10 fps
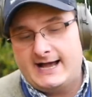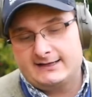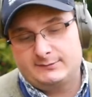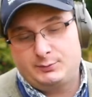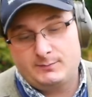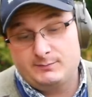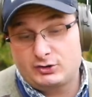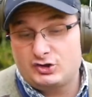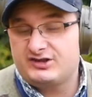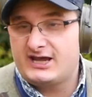that's the problem,
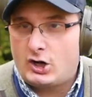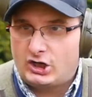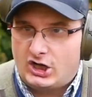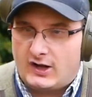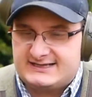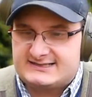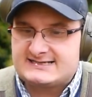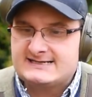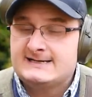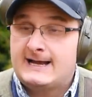because they are
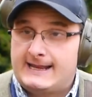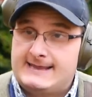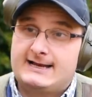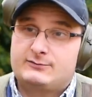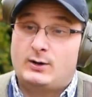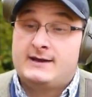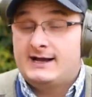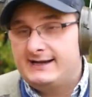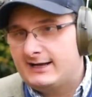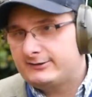light, and that's why,
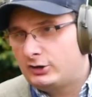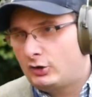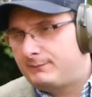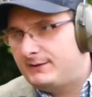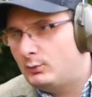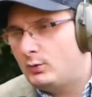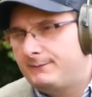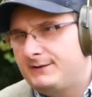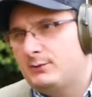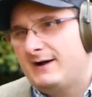and that's a lot of people, why
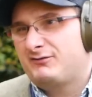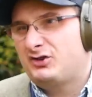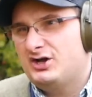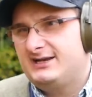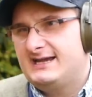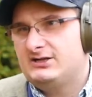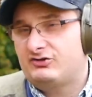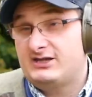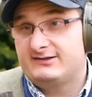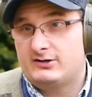people have 30-inch,
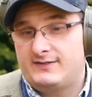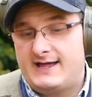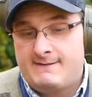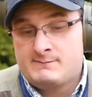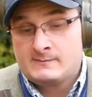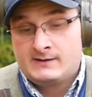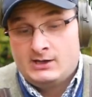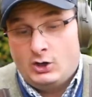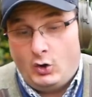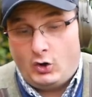things like that.
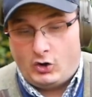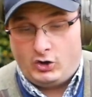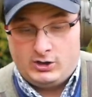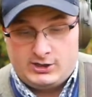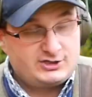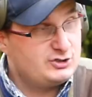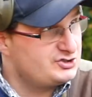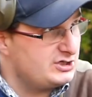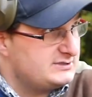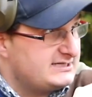Or you
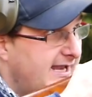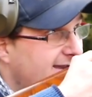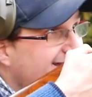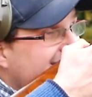shoot it,